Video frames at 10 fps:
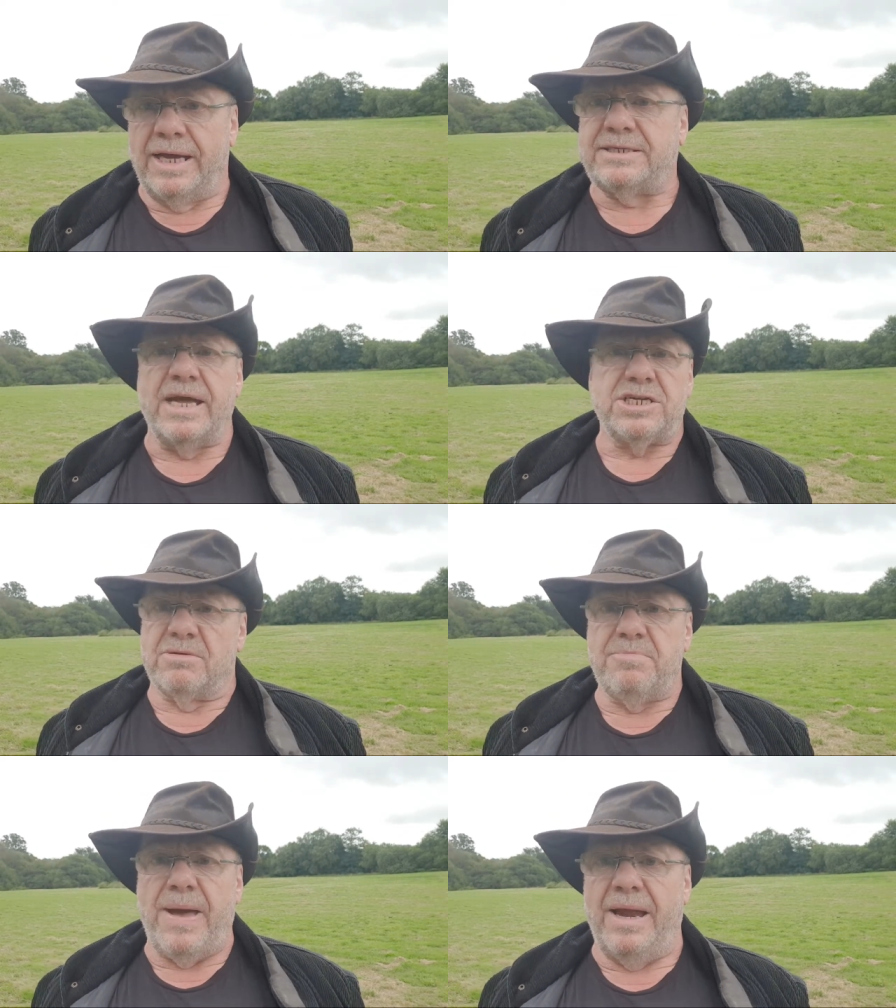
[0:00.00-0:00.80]

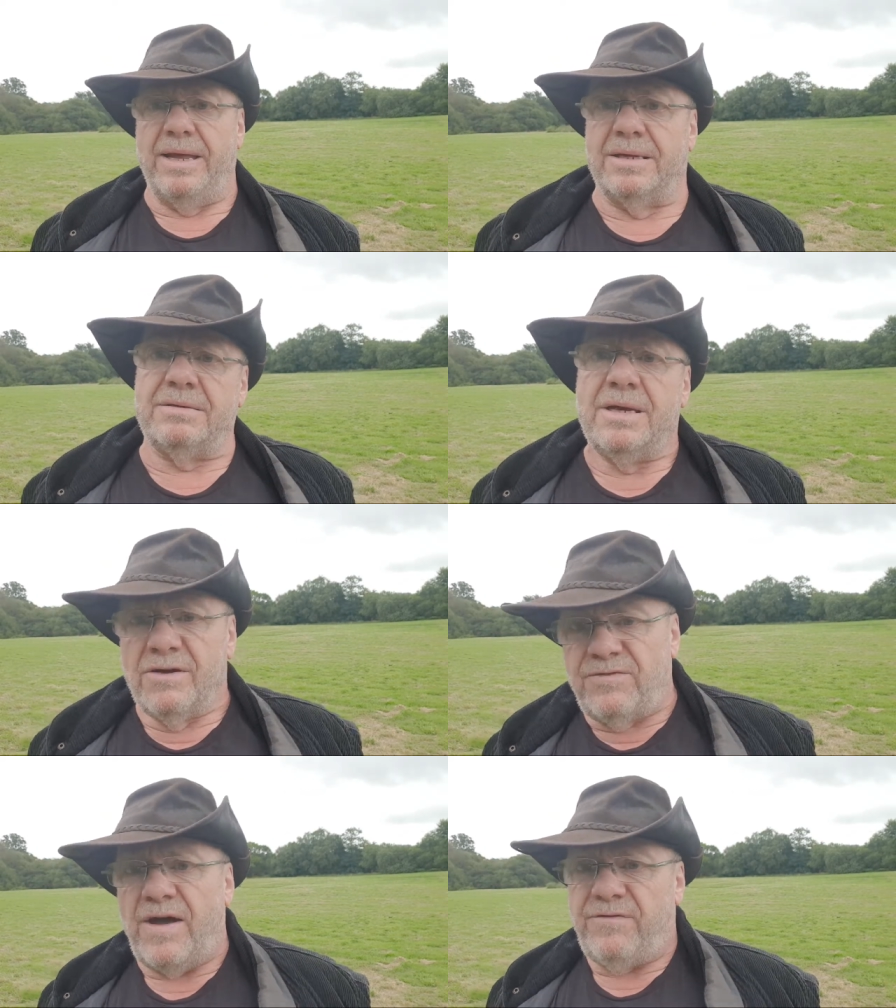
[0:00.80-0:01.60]
Extinction
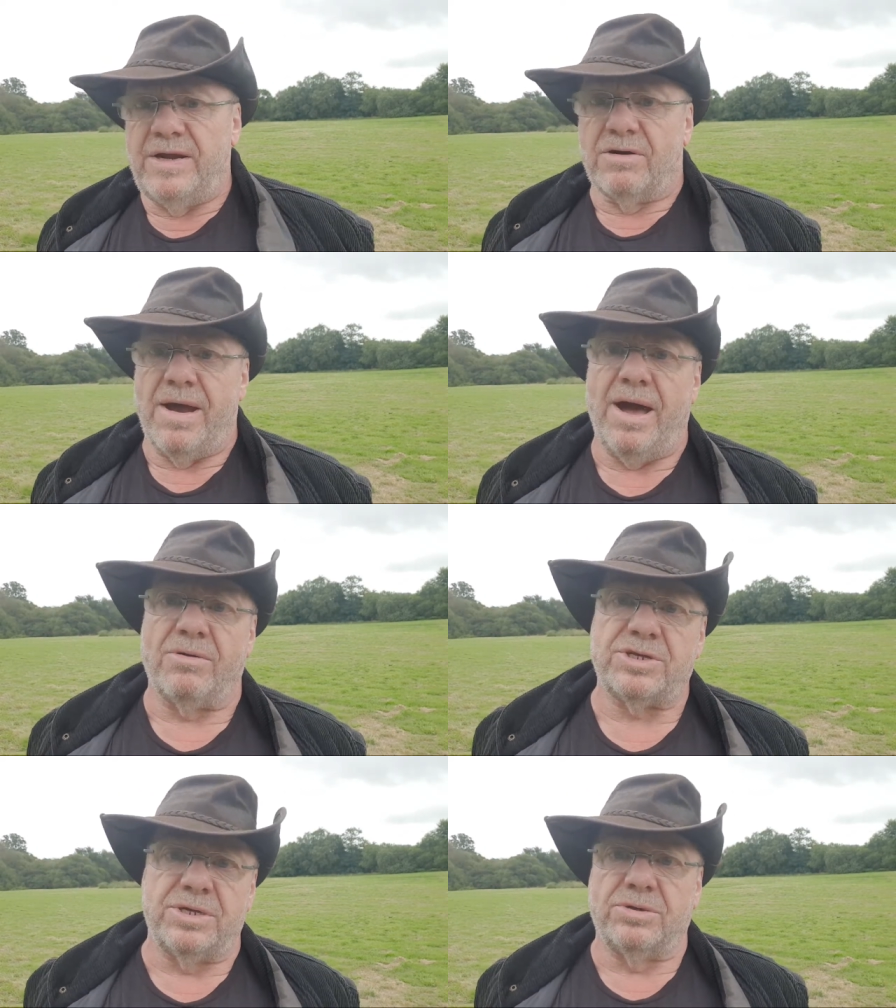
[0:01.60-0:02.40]
Rebellion faffing
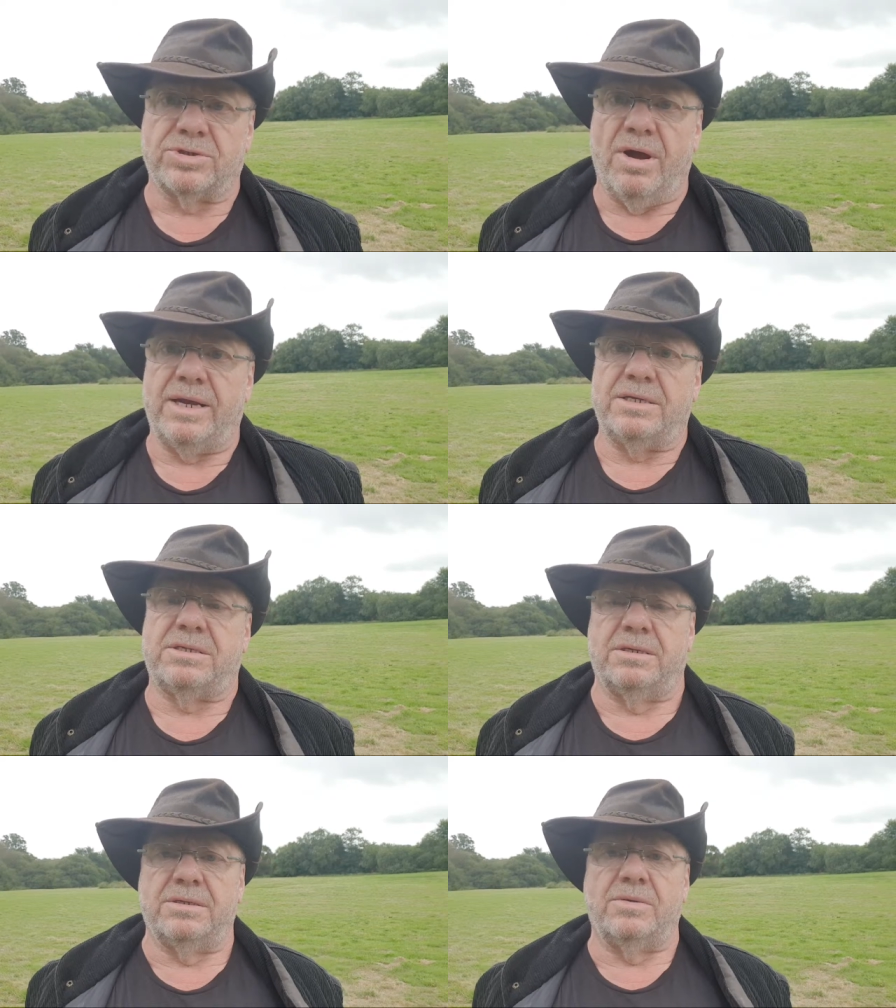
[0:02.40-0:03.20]
around, still
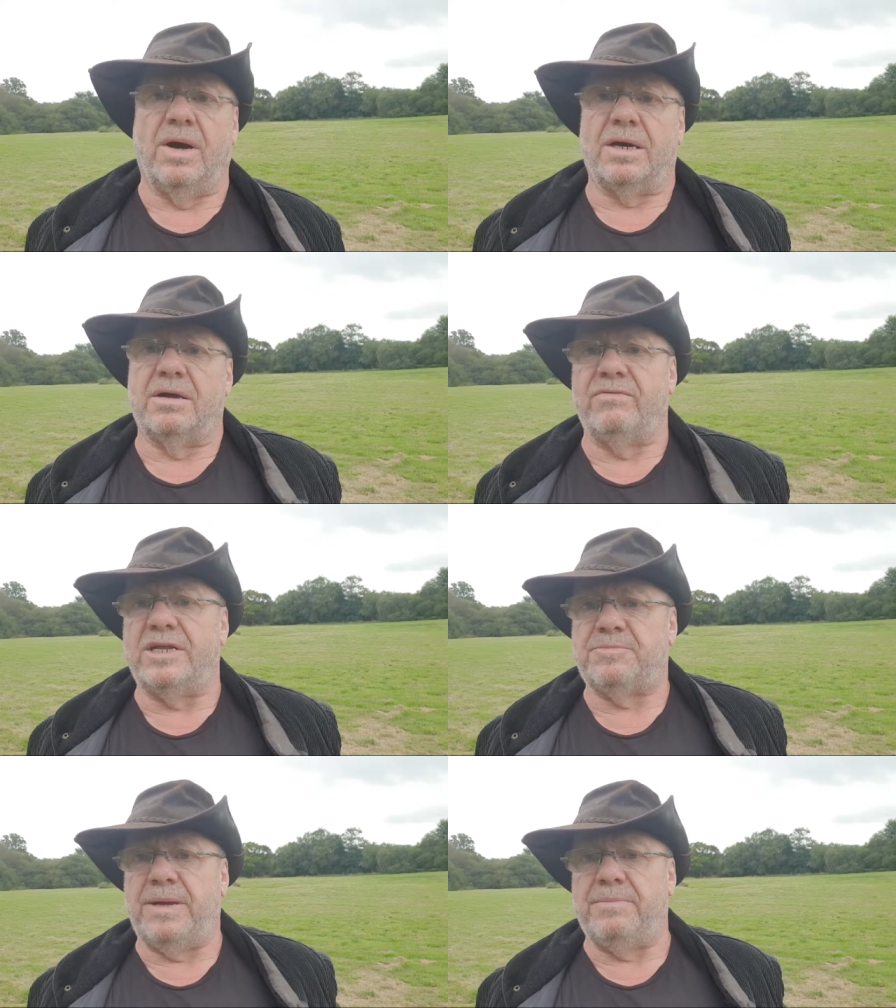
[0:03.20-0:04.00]
trying to
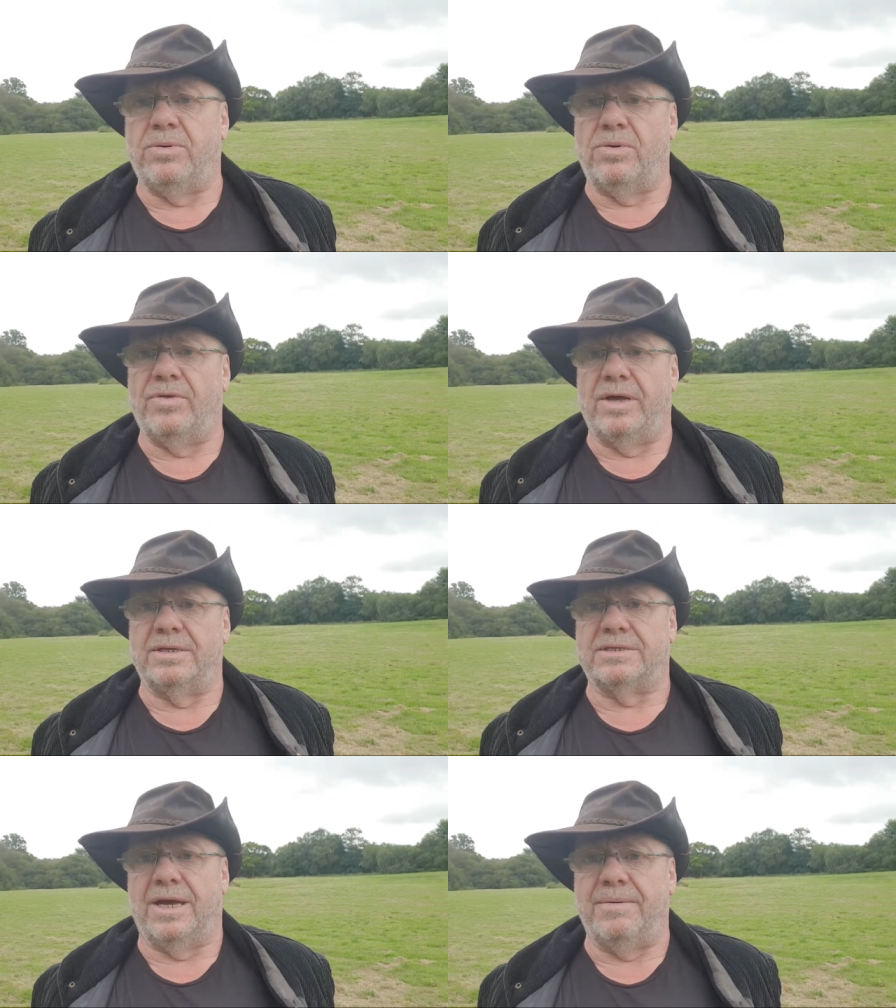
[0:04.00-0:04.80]
convince people
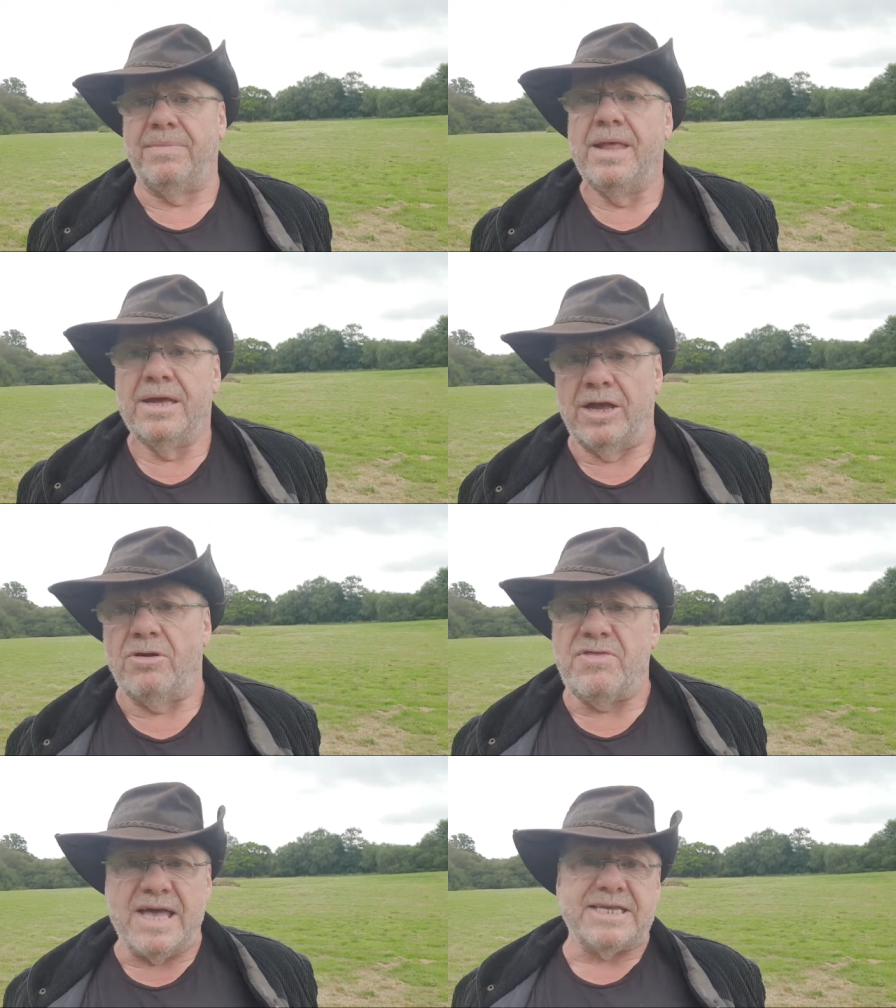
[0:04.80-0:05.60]
that
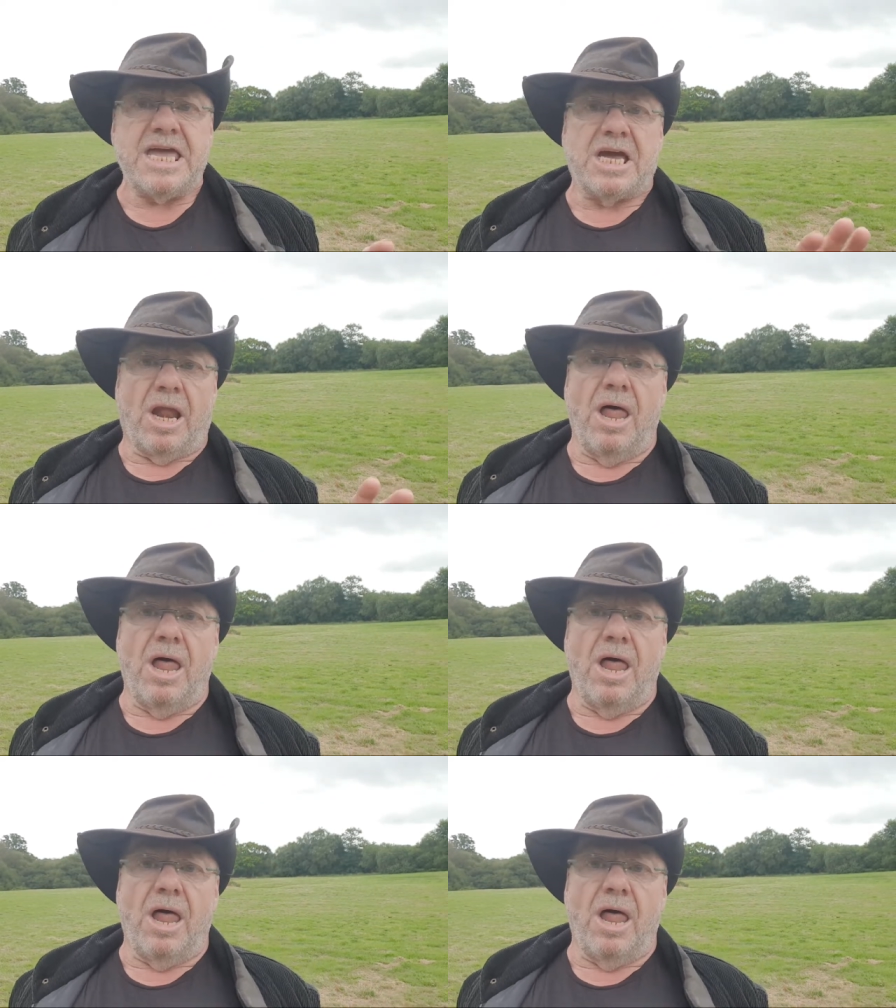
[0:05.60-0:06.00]
there's a